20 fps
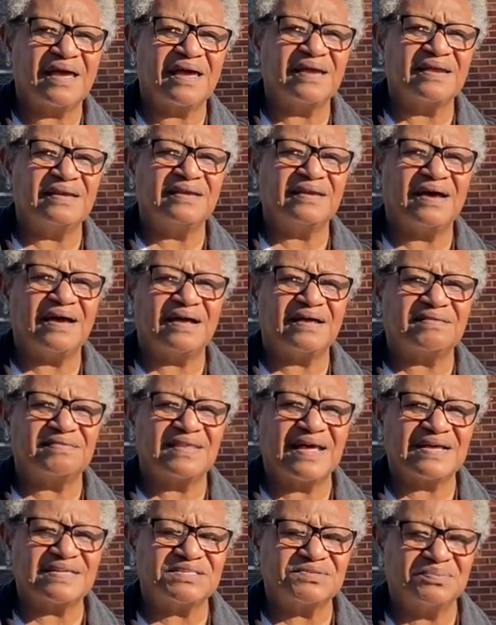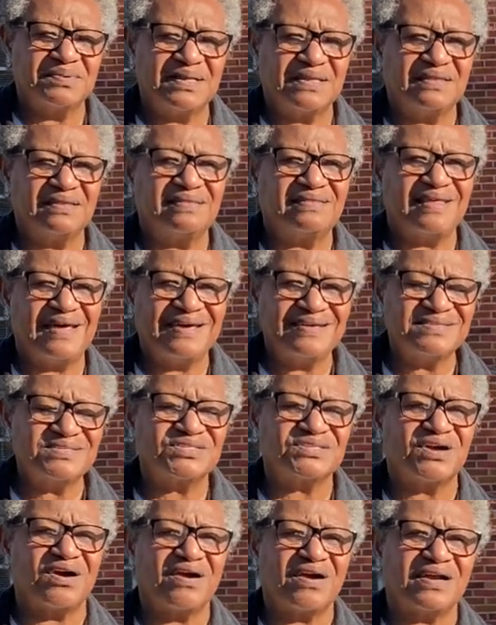And that's when they
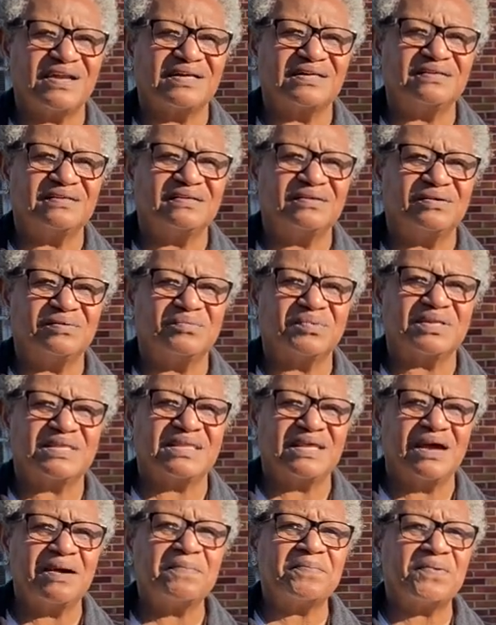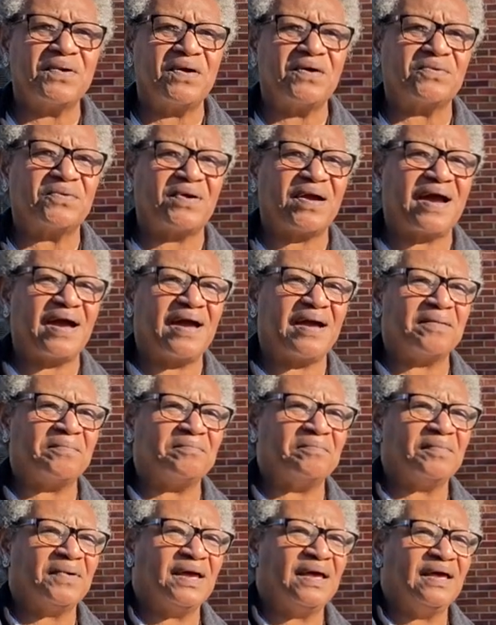started with their program.
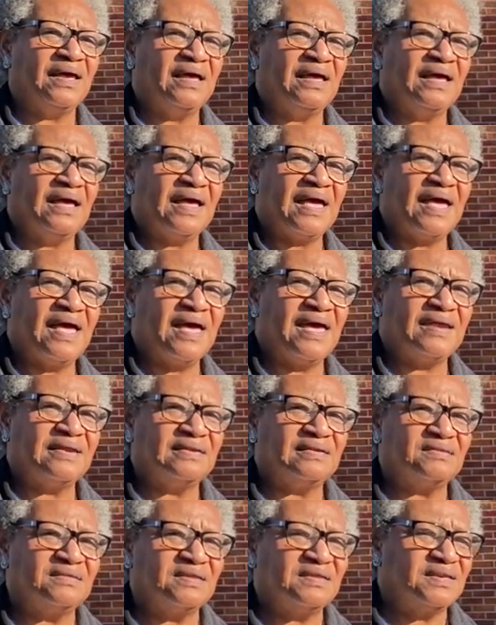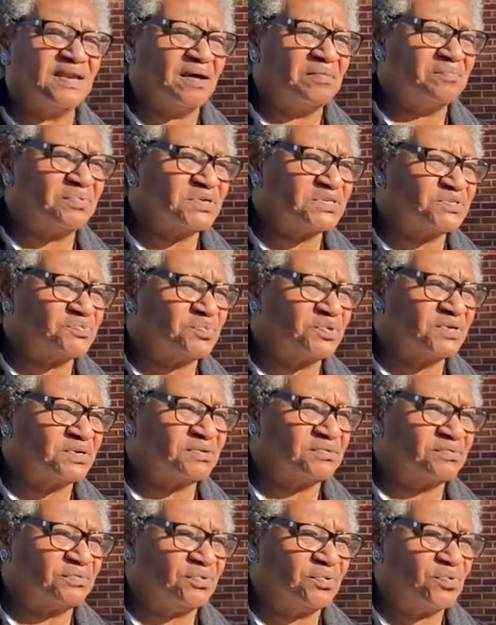And the numbers
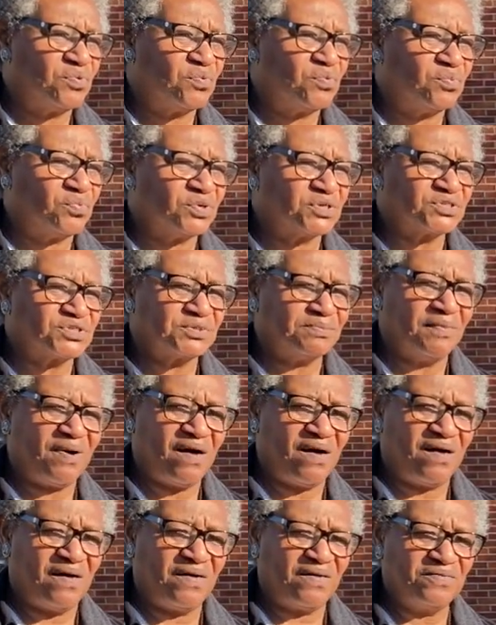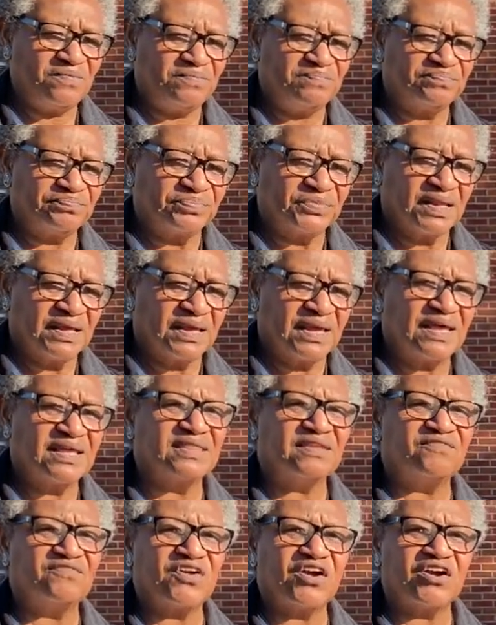were small in
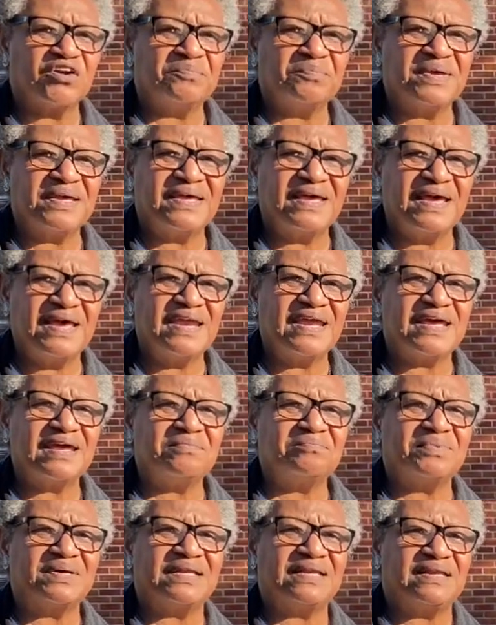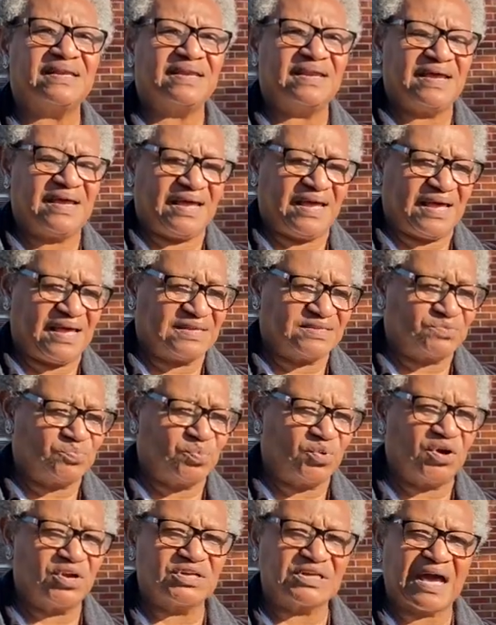the very beginning, but as
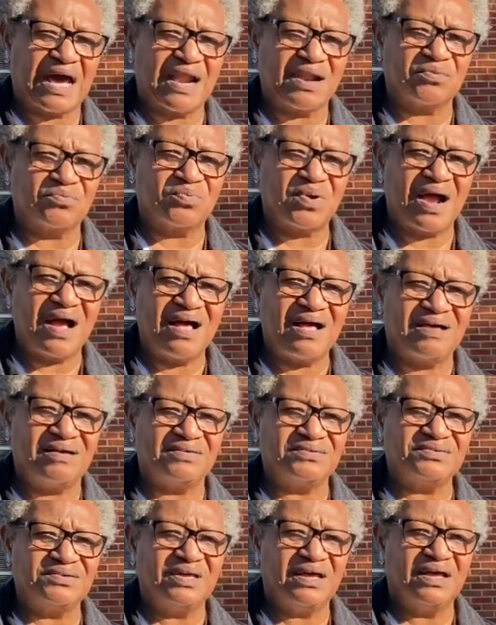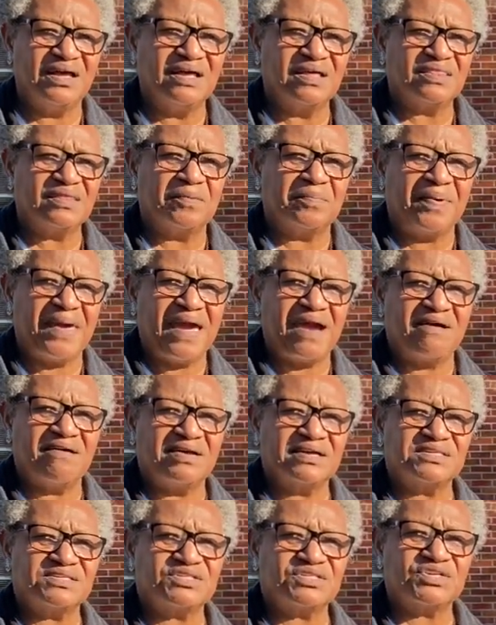word got around, the
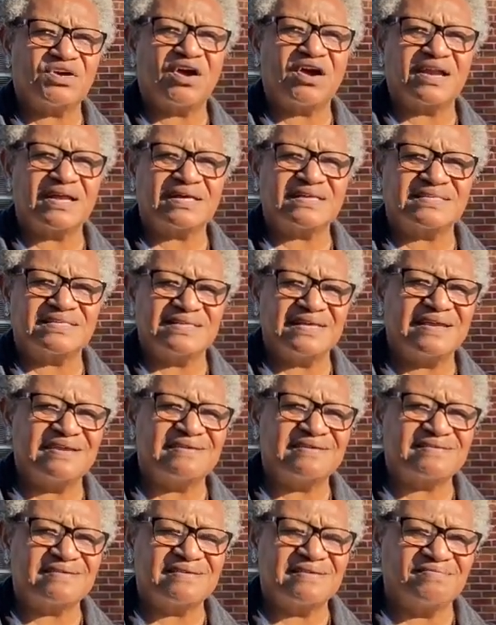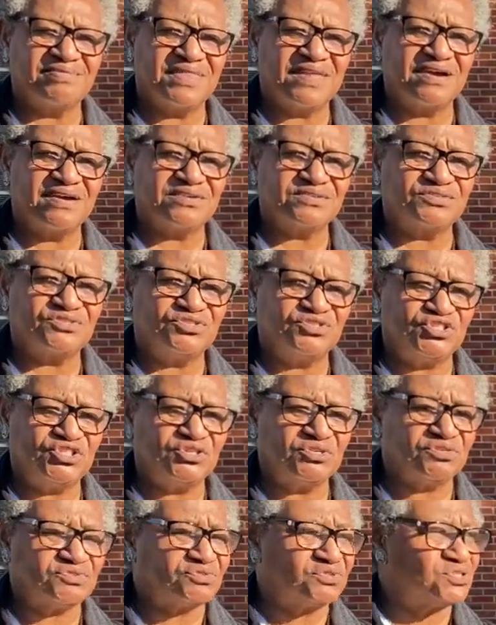parents started sending their
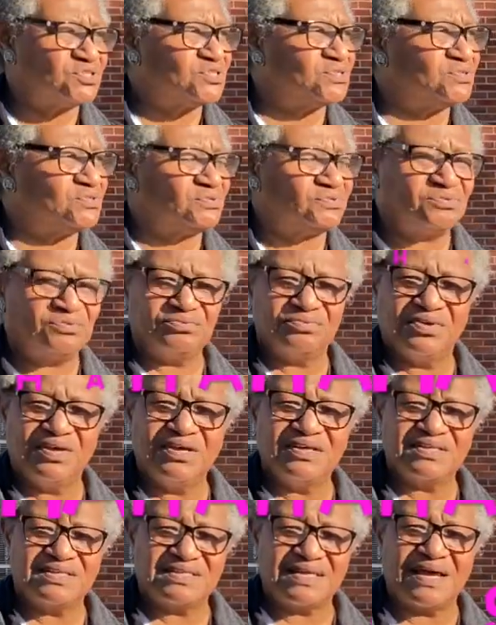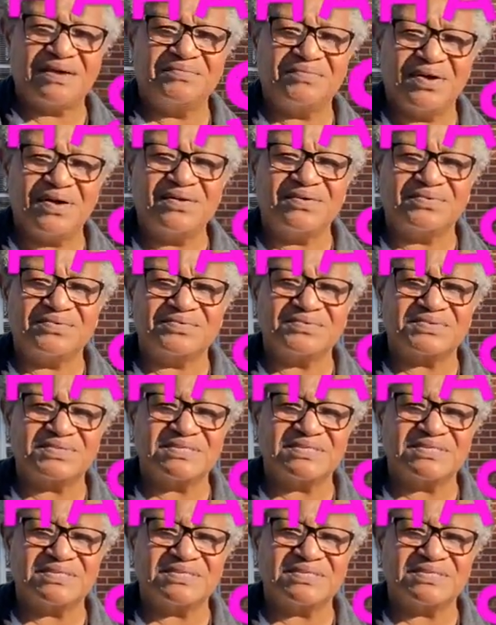children to St. Rose.